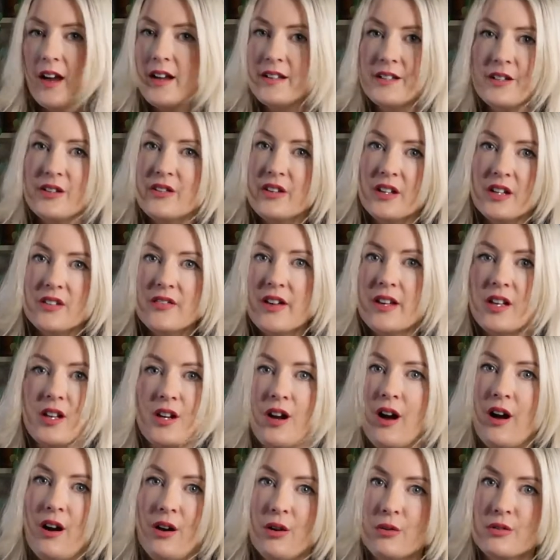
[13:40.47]
I don't think I've had a
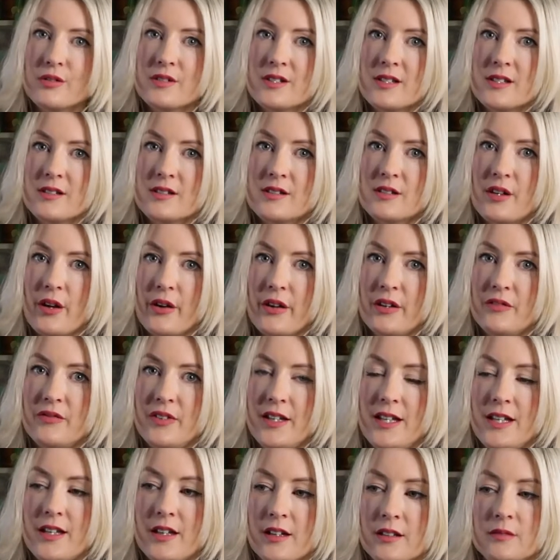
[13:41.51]
cold since going
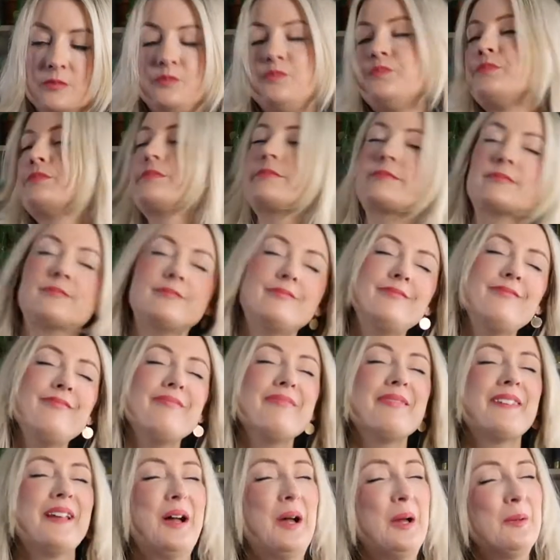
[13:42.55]
vegan.
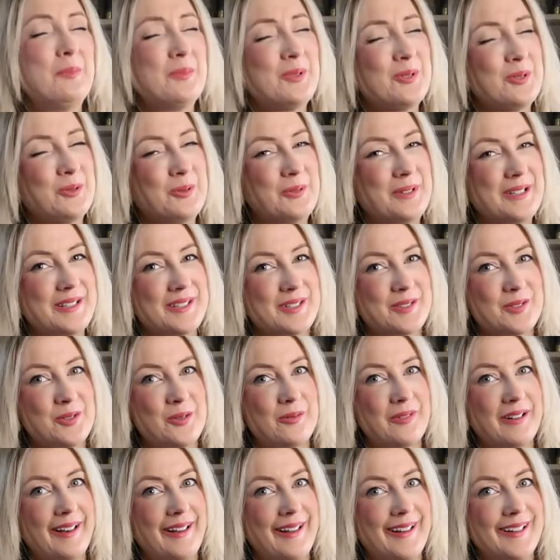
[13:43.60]
I'm sure it's not
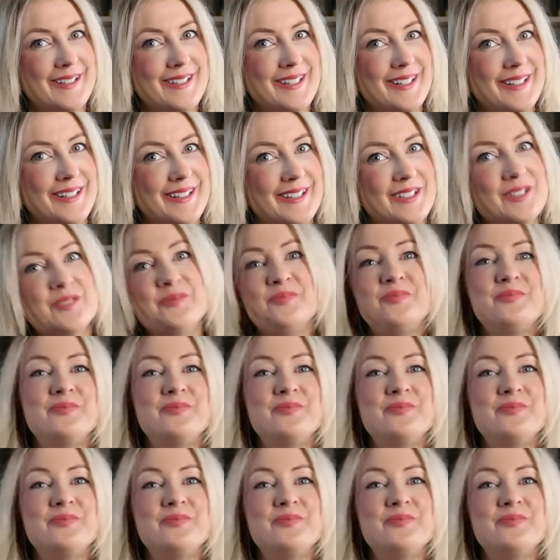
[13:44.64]
related.